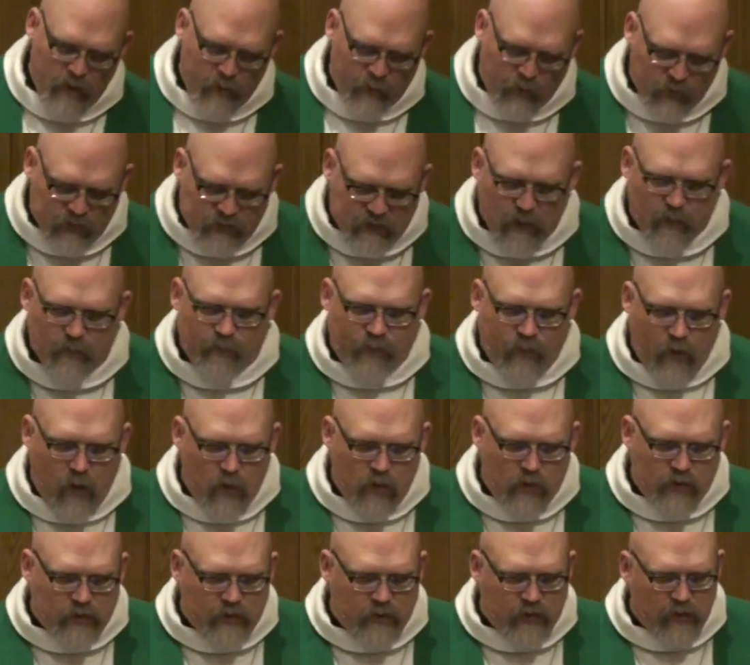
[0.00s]
For some
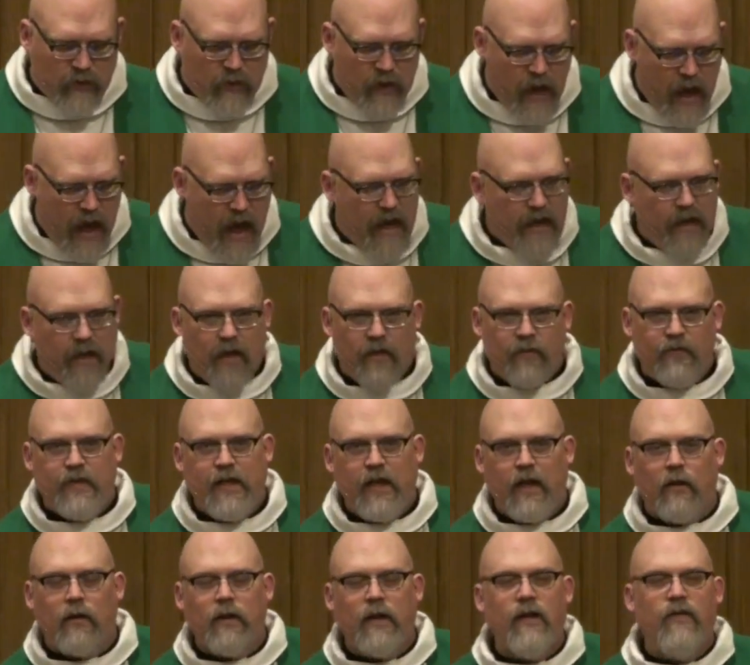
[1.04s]
folks, I love
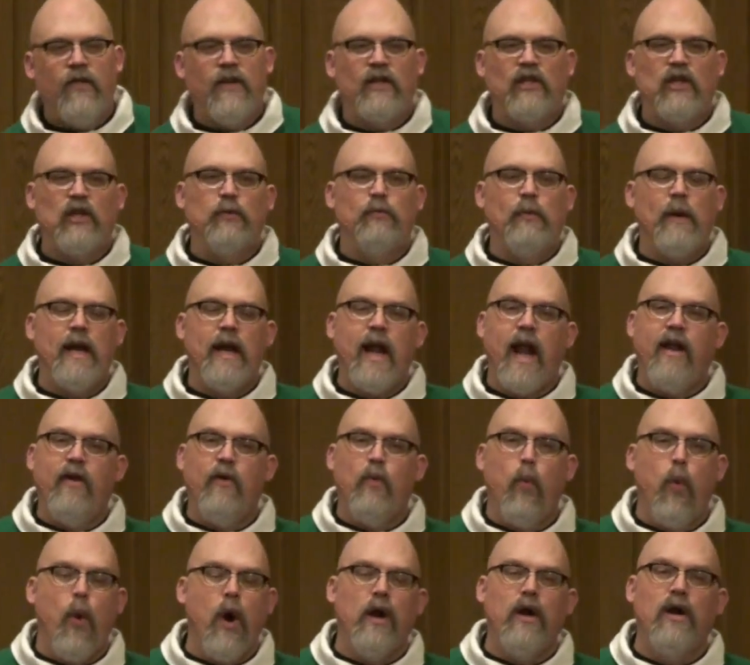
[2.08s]
dearly, this has been
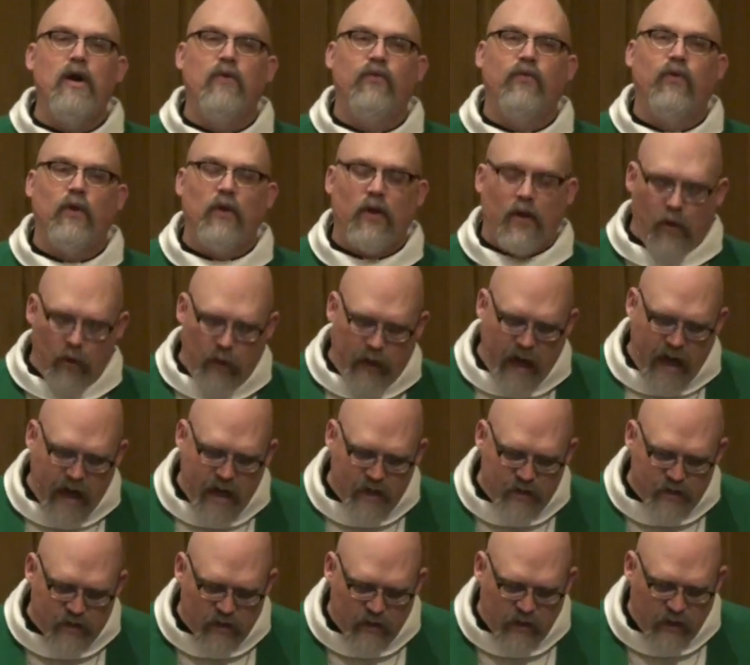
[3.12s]
a wonderful
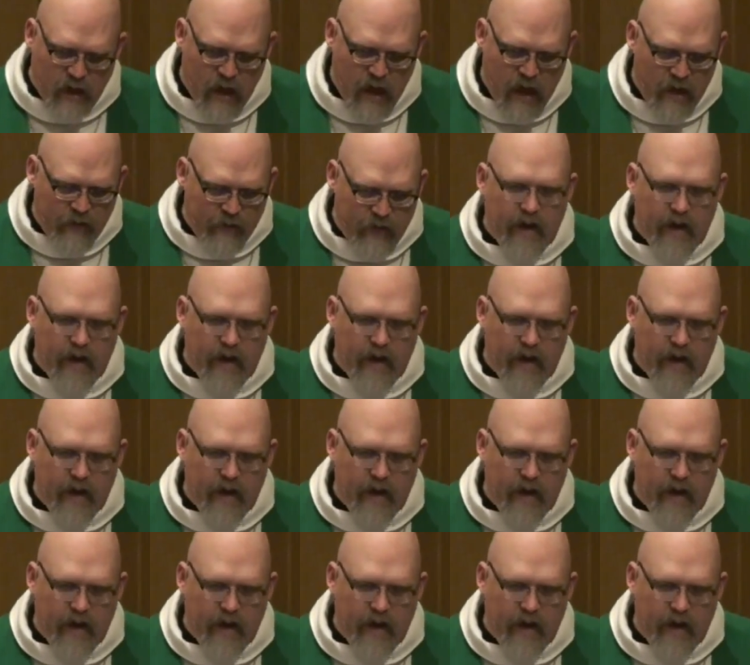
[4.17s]
occasion.